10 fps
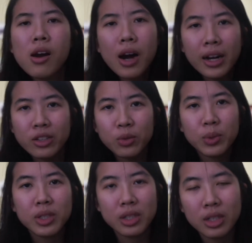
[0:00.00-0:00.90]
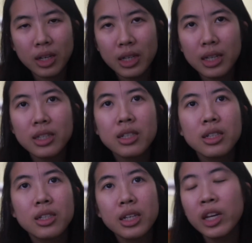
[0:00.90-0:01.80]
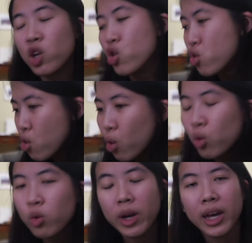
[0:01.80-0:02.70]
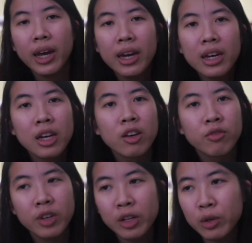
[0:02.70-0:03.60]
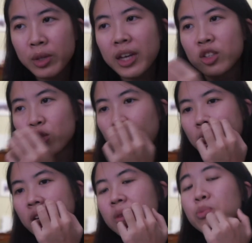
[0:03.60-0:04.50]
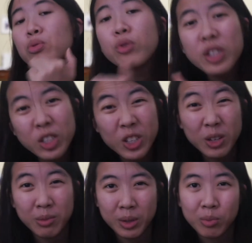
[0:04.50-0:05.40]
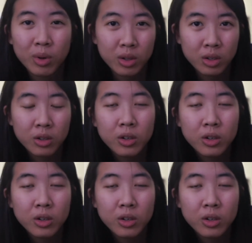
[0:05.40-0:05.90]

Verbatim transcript: I just want to say that this is in no way a video that is trying to appreciate my brother.